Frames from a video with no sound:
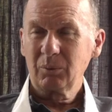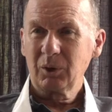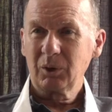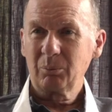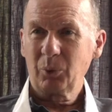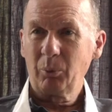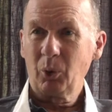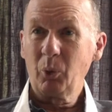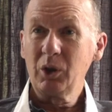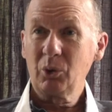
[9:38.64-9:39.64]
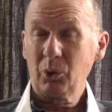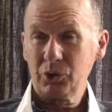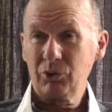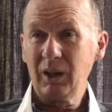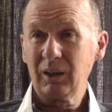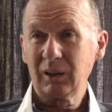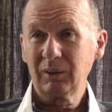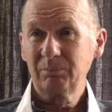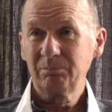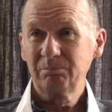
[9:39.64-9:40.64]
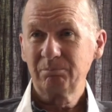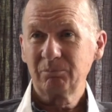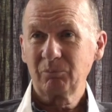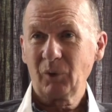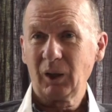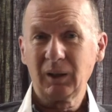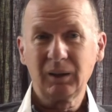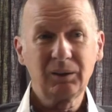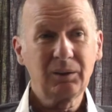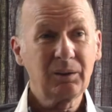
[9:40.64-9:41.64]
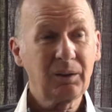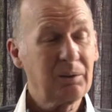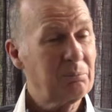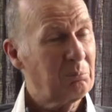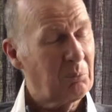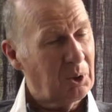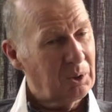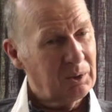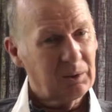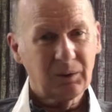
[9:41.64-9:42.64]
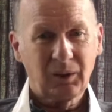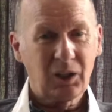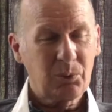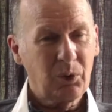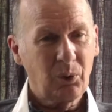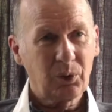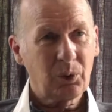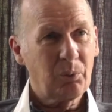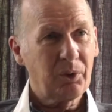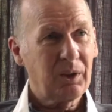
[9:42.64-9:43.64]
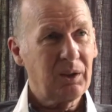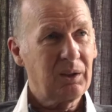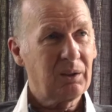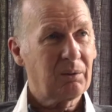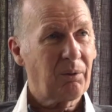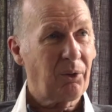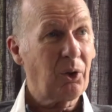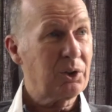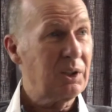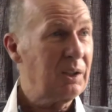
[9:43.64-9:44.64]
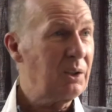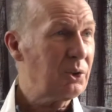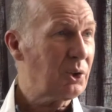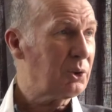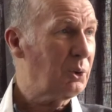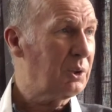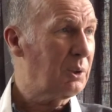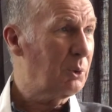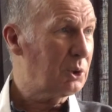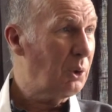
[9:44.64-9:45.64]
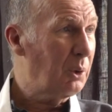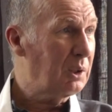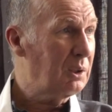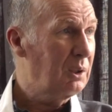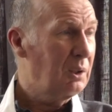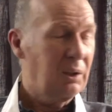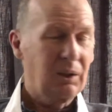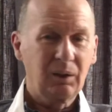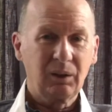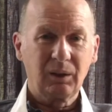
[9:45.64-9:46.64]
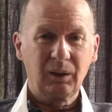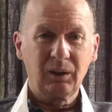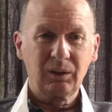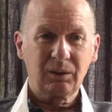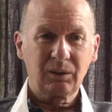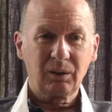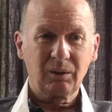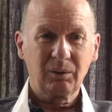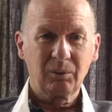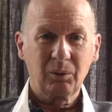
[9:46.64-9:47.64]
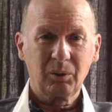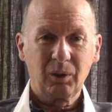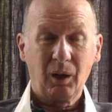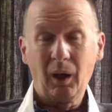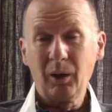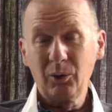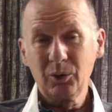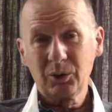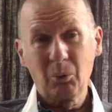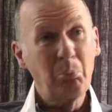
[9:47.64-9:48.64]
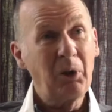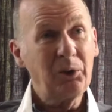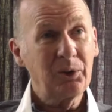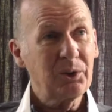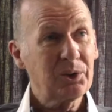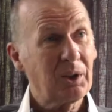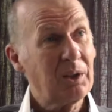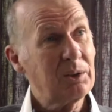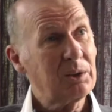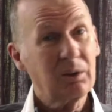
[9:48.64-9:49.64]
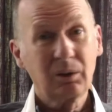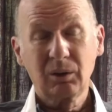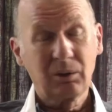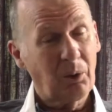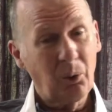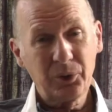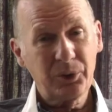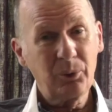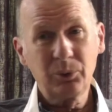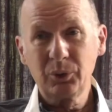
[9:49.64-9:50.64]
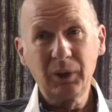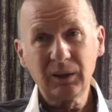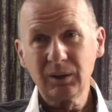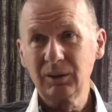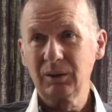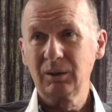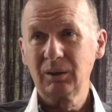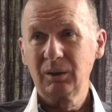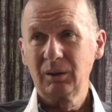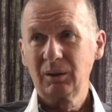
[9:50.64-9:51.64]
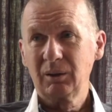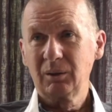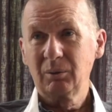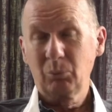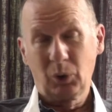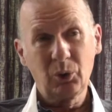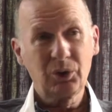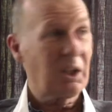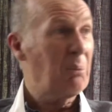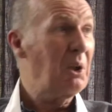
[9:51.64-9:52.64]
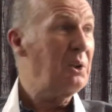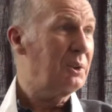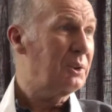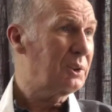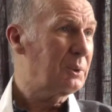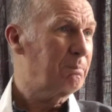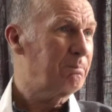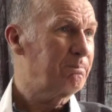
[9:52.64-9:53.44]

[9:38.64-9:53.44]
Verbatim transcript: uh, proper windhorse trading and uh, as we know that over the uh, 30 years or so that it was going it uh, earned millions and also donated we could say millions